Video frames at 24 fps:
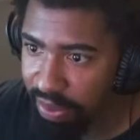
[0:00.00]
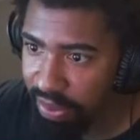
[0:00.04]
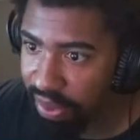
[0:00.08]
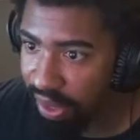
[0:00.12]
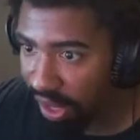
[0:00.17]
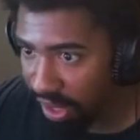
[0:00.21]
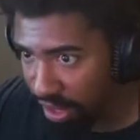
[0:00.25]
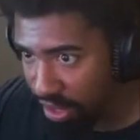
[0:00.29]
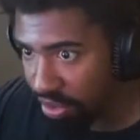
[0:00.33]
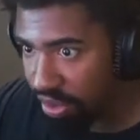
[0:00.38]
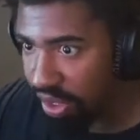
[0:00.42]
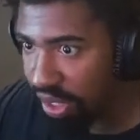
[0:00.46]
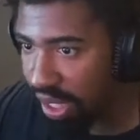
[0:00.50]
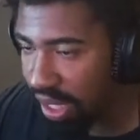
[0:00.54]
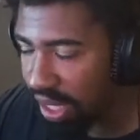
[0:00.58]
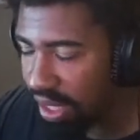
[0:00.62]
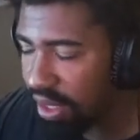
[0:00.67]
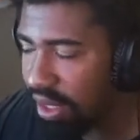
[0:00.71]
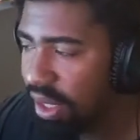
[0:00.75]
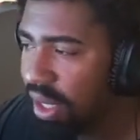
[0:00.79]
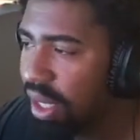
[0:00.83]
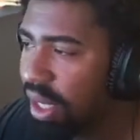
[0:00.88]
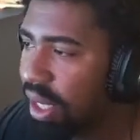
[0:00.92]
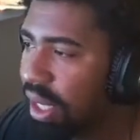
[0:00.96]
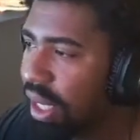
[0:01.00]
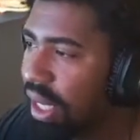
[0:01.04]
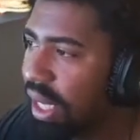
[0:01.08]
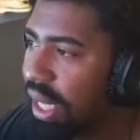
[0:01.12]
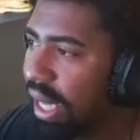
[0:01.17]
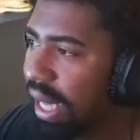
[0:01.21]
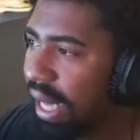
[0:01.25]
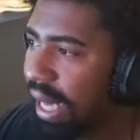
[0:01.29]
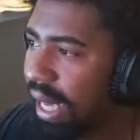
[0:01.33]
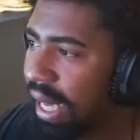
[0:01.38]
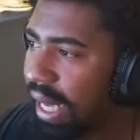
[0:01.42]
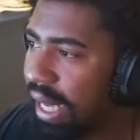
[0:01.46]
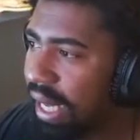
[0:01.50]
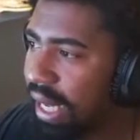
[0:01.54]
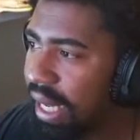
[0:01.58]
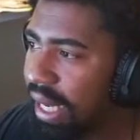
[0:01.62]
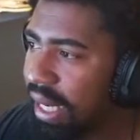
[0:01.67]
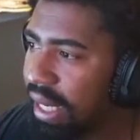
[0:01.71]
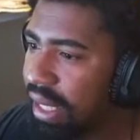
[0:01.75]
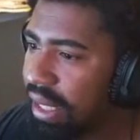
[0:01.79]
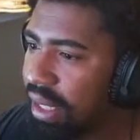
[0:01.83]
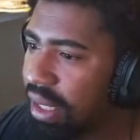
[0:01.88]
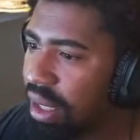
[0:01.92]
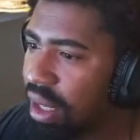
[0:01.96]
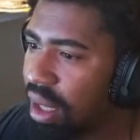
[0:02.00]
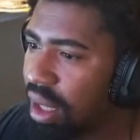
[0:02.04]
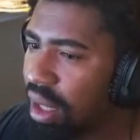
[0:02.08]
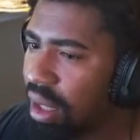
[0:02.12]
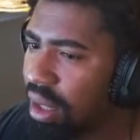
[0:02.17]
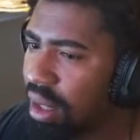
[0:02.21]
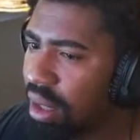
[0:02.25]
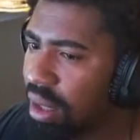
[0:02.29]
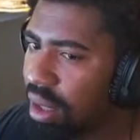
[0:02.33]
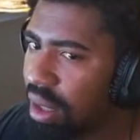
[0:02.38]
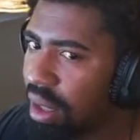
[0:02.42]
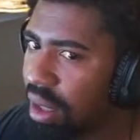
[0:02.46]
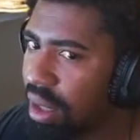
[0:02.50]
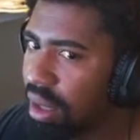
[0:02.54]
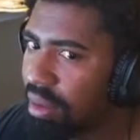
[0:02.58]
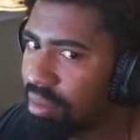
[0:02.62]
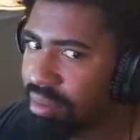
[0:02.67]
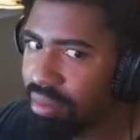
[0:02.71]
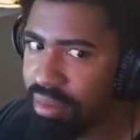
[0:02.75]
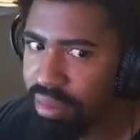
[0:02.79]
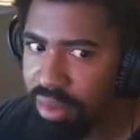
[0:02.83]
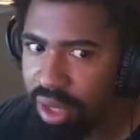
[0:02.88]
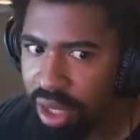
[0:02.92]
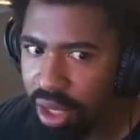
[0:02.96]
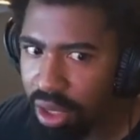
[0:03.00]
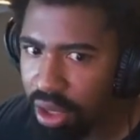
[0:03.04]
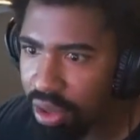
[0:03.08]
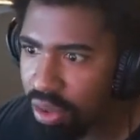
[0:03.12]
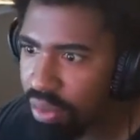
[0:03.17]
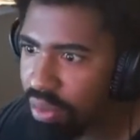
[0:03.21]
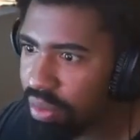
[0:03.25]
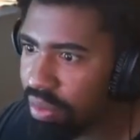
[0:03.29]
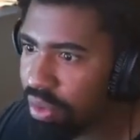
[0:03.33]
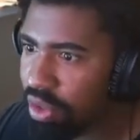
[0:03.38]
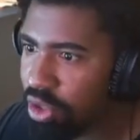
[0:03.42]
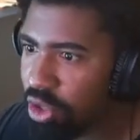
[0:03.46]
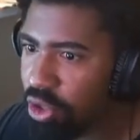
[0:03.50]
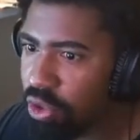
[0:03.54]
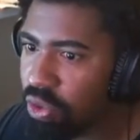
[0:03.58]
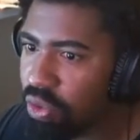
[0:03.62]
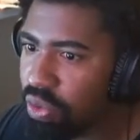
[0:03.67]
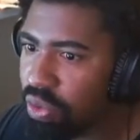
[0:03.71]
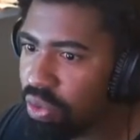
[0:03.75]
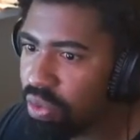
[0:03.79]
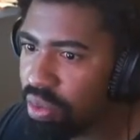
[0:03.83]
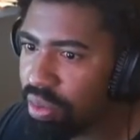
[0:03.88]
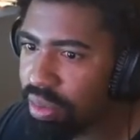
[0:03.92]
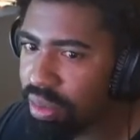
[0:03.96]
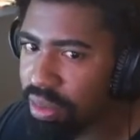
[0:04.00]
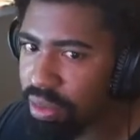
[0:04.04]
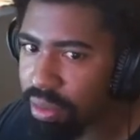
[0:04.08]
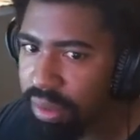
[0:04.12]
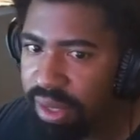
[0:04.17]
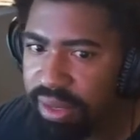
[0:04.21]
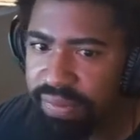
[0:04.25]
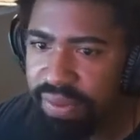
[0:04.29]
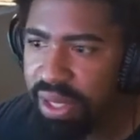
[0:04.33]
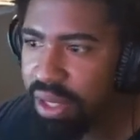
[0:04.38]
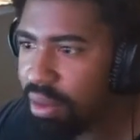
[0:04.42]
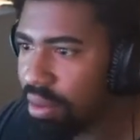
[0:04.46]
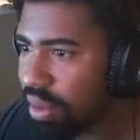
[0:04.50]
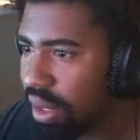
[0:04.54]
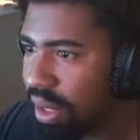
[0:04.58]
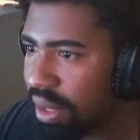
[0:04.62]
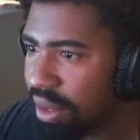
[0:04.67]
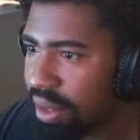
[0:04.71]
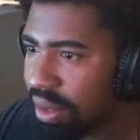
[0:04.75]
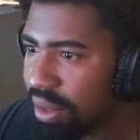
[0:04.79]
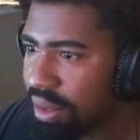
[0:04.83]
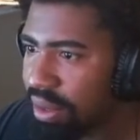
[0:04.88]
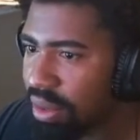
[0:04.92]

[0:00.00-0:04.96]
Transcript: like you said, and do 3v3s